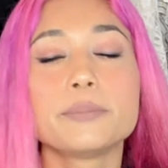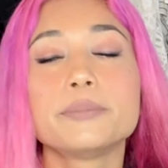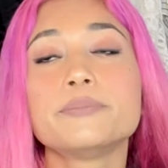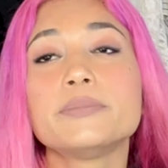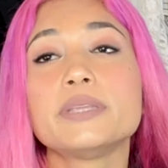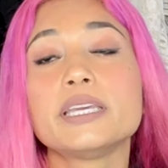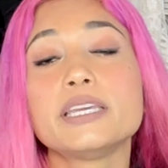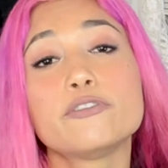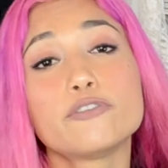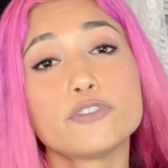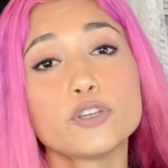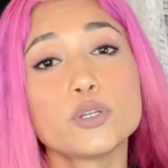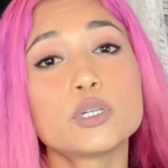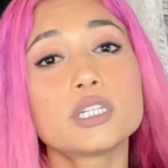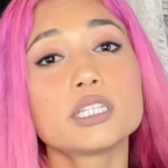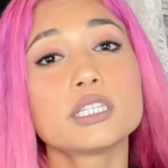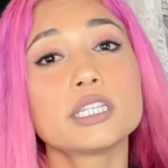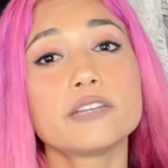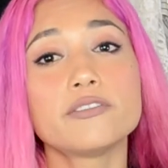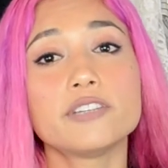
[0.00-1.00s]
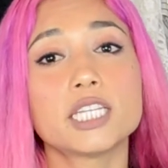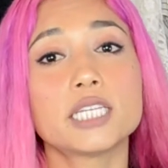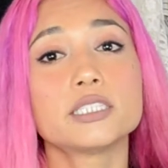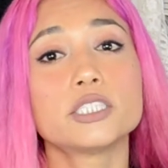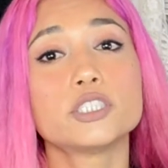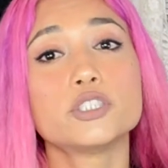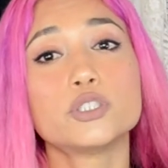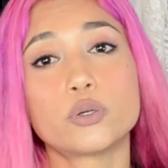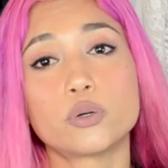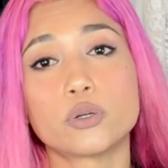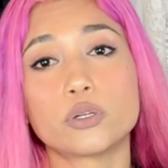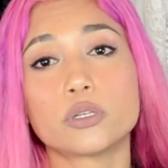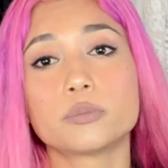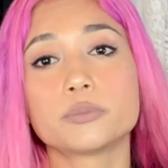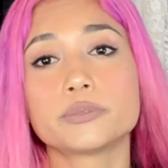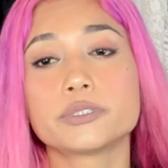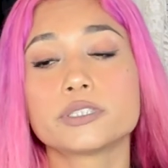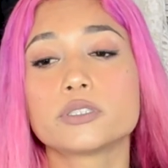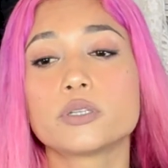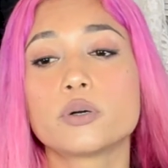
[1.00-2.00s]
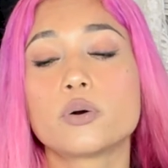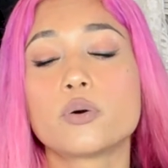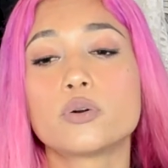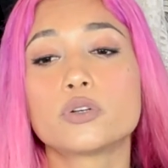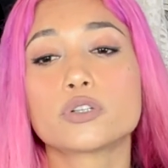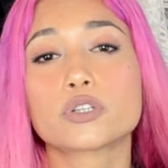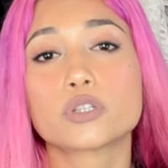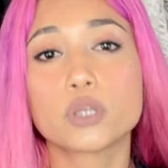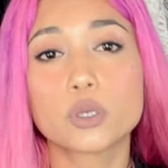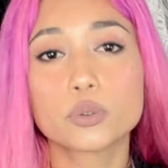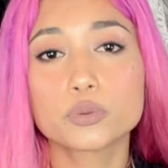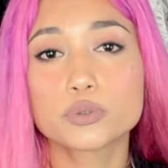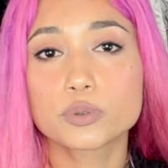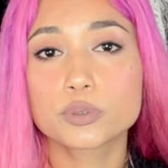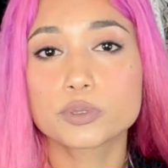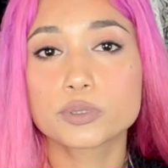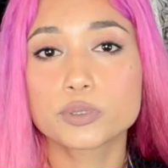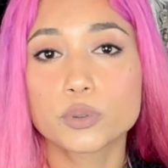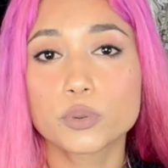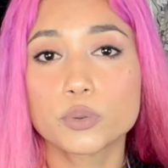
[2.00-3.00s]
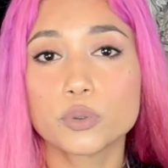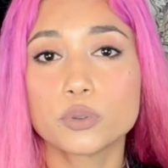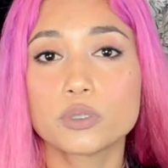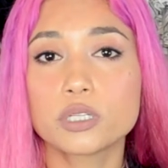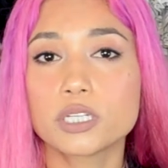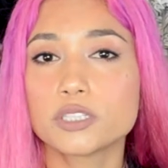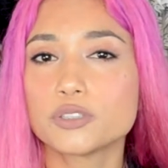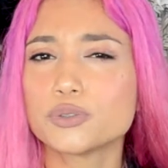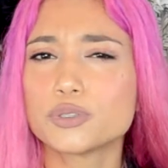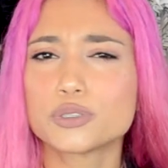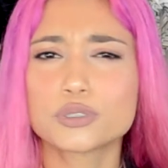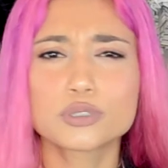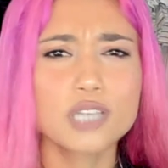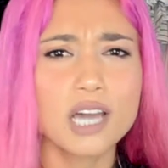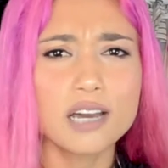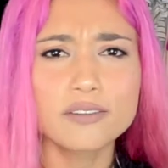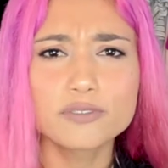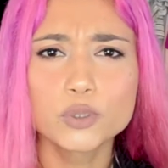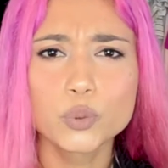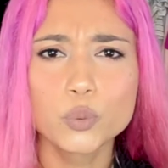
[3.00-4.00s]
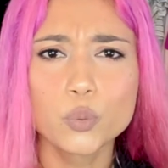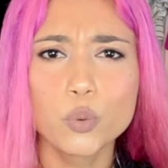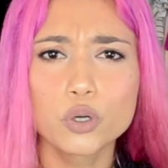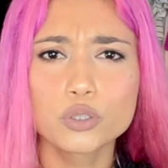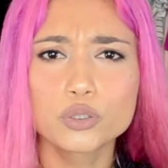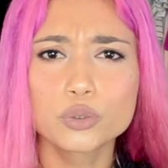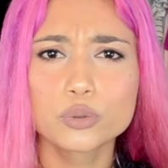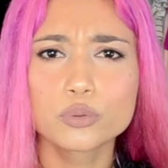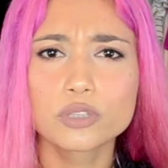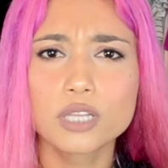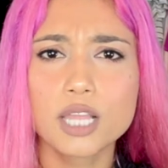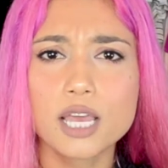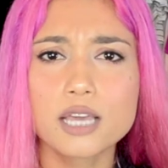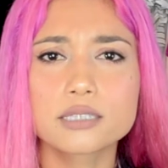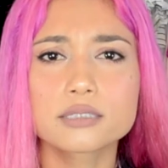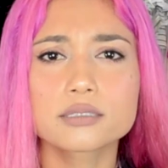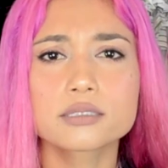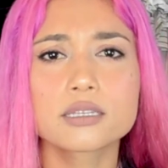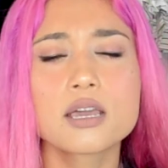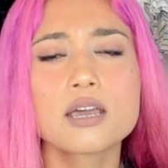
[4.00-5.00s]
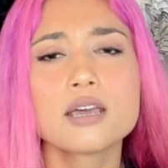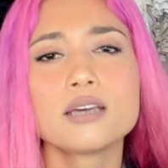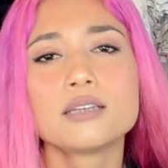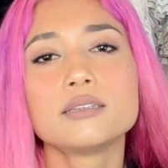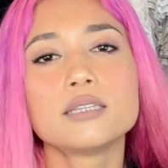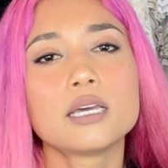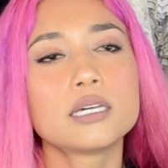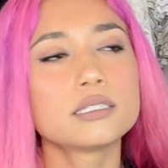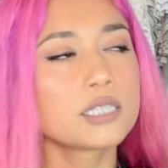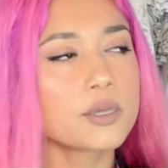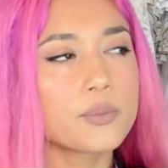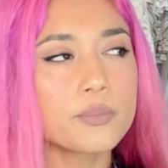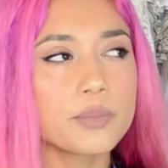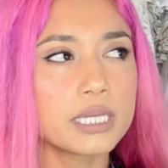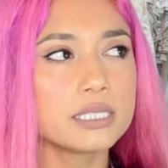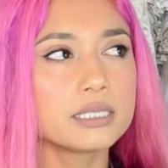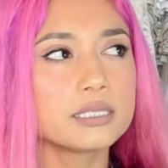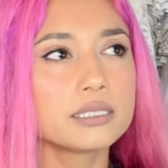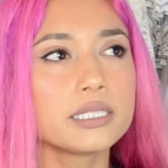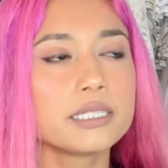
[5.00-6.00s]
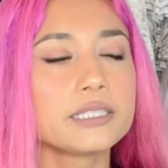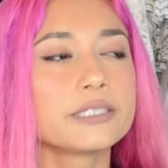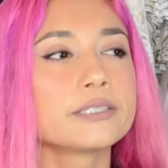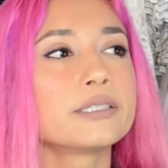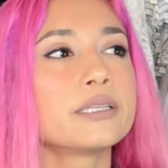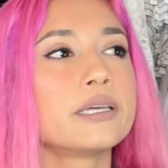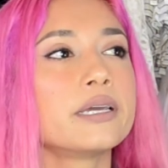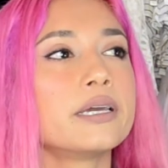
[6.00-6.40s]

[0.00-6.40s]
if you are living at the dorms or close to school and you just have to walk to class, that's amazing.